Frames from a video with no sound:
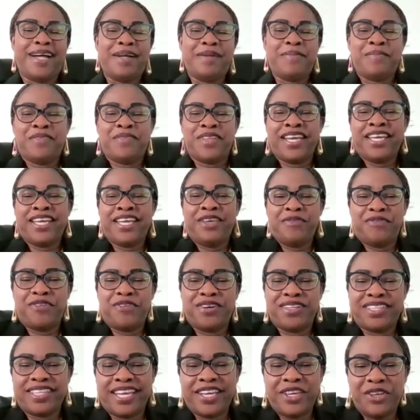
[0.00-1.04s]
Thank you,
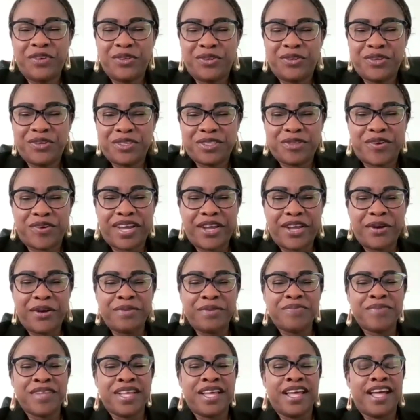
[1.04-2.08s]
Dr.
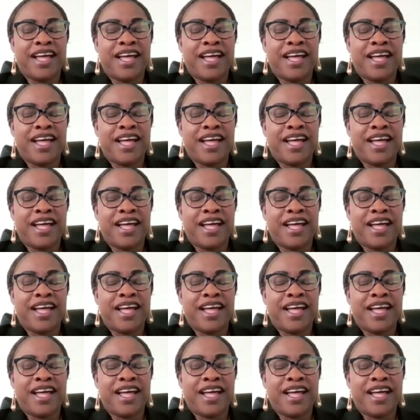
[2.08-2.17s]
Ayo.